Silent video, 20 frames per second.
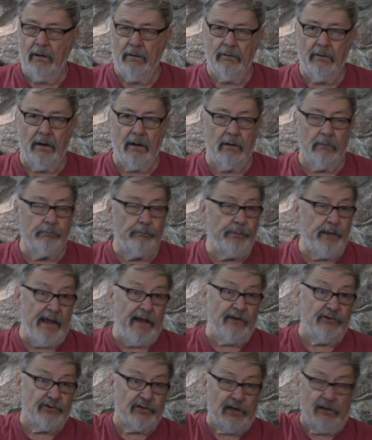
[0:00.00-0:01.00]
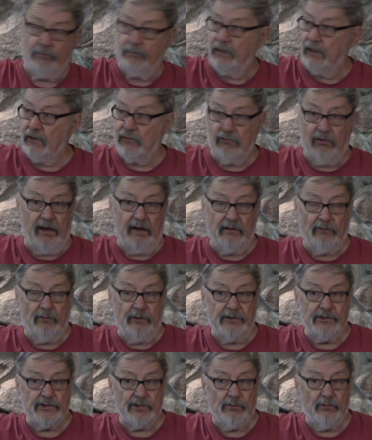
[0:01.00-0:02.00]
their beds can be quite a
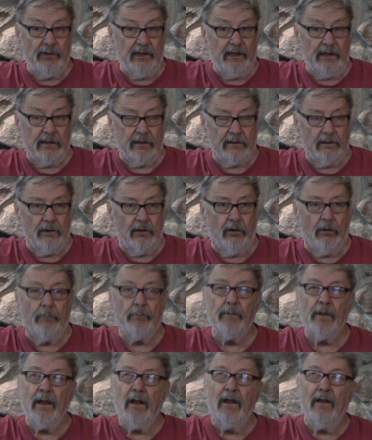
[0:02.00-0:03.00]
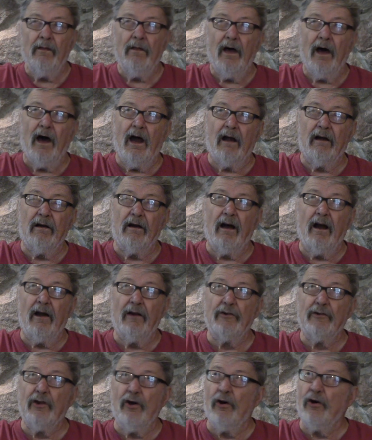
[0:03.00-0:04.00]
ways away. You know,
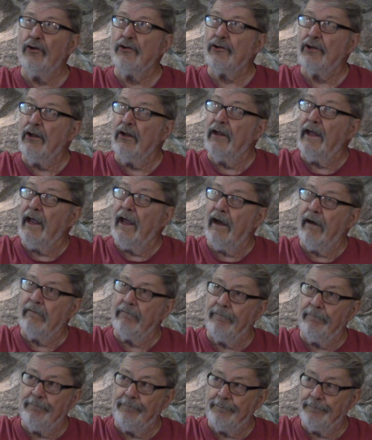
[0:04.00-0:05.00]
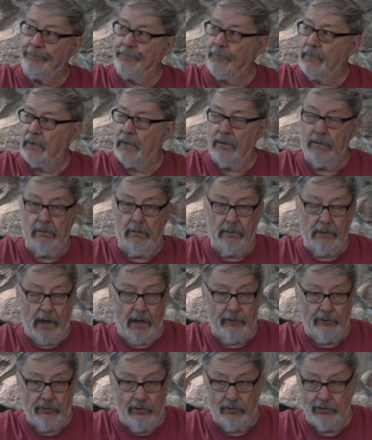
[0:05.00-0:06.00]
our does have
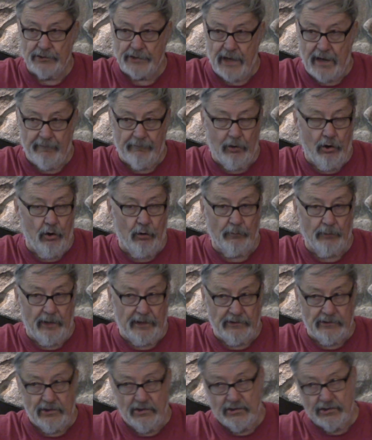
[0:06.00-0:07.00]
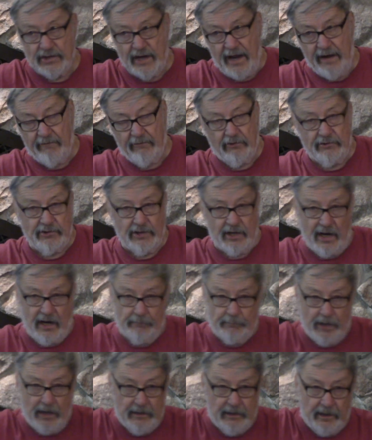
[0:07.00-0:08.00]
home ranges average
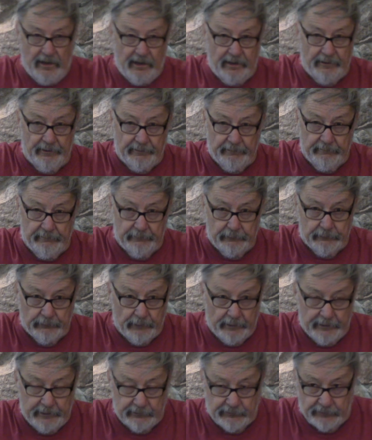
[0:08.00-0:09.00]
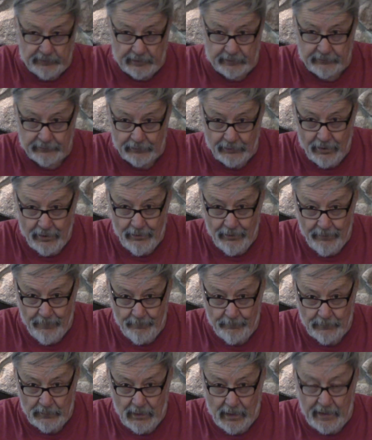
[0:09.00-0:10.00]
about 126
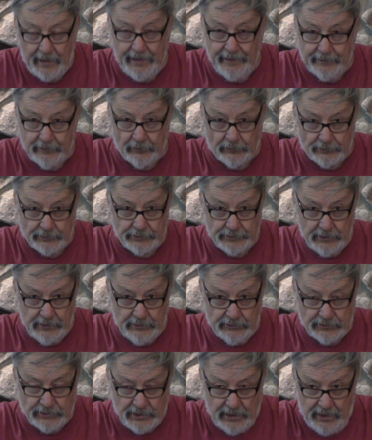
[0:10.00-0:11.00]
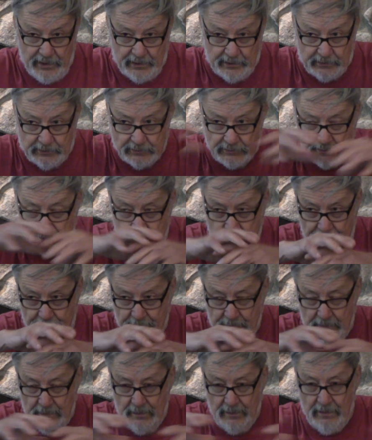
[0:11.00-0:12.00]
acres in size.
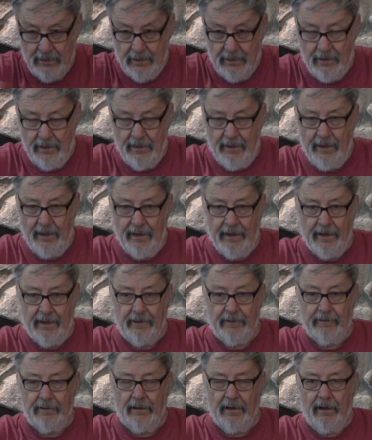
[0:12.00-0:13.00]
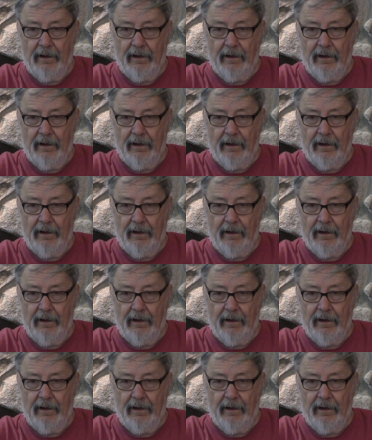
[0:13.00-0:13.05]
And